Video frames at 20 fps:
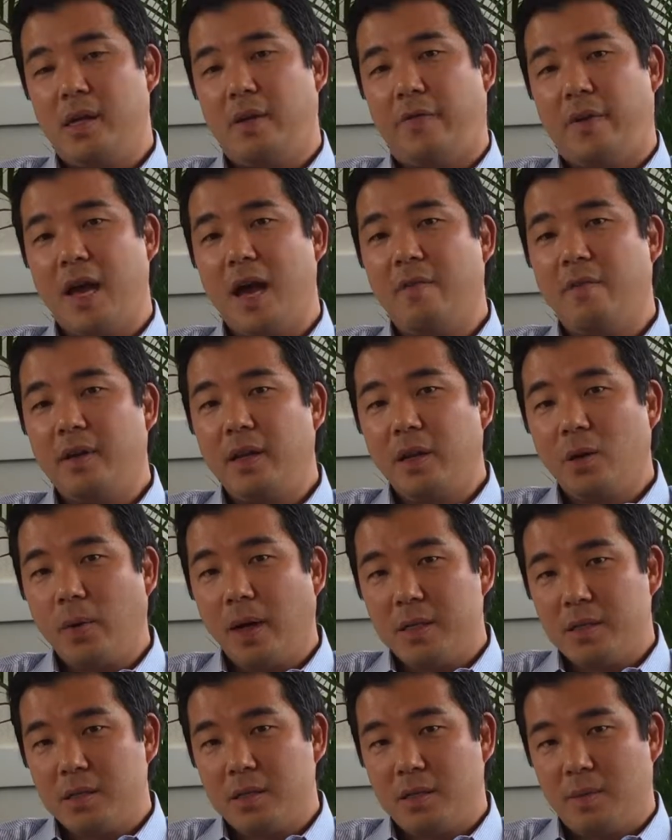If you have any
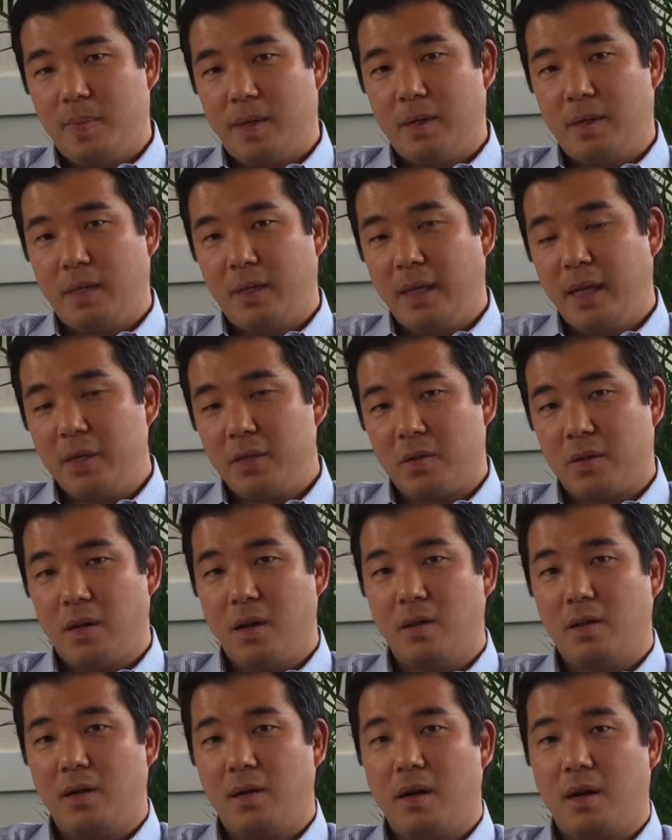questions about these or
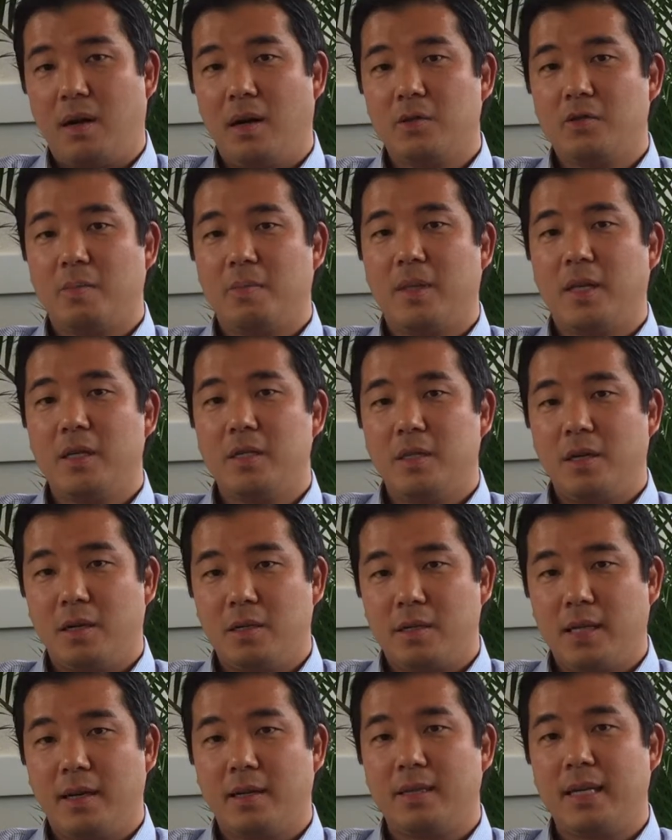other laws from this
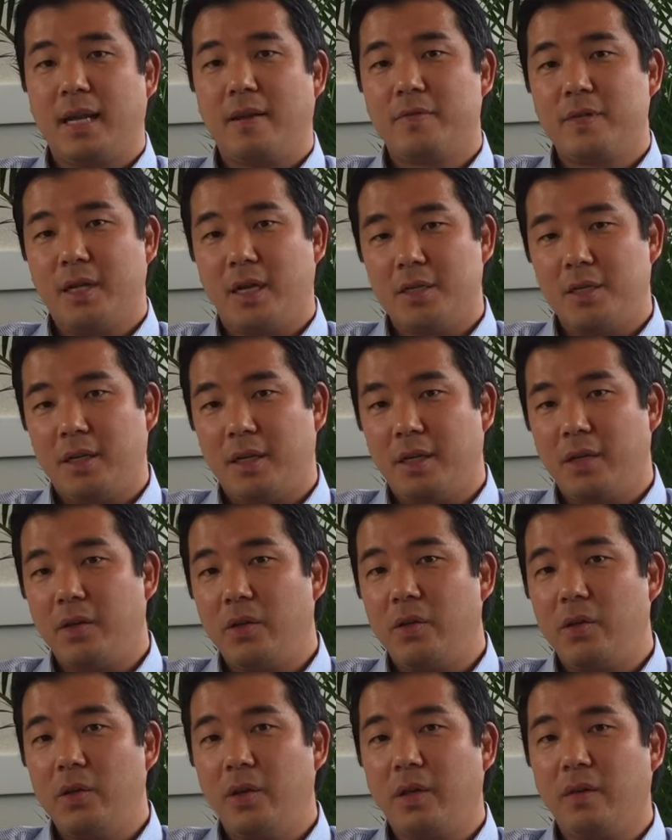year's legislative
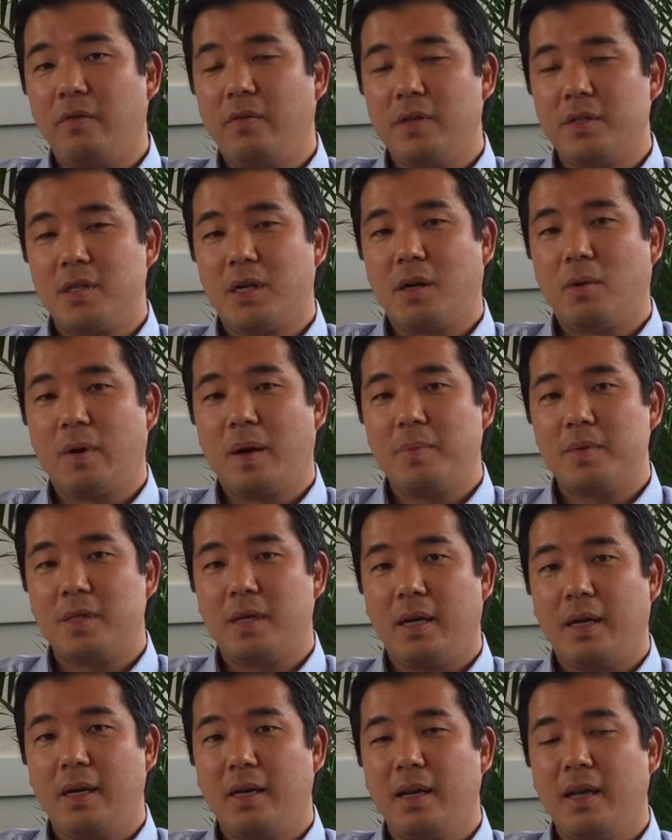session, you can visit our
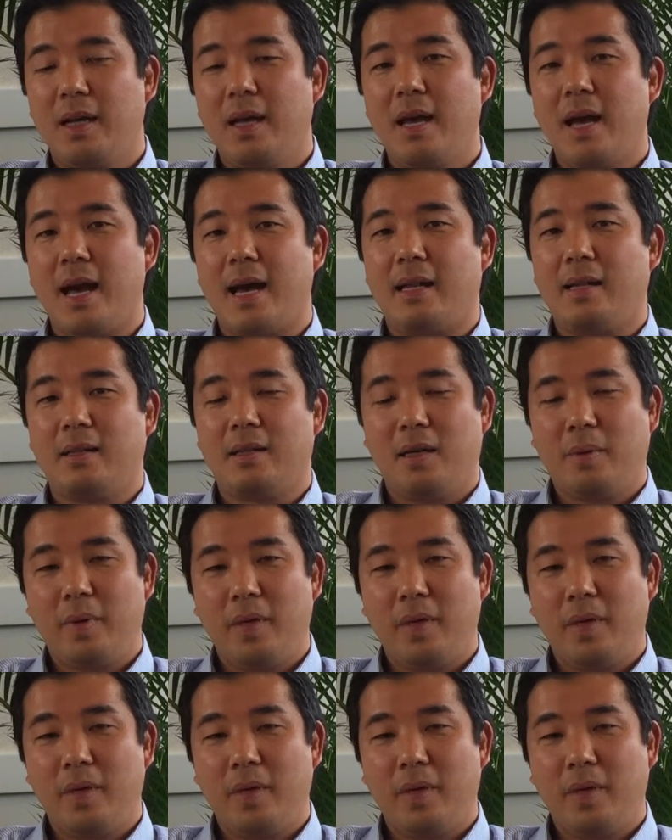website at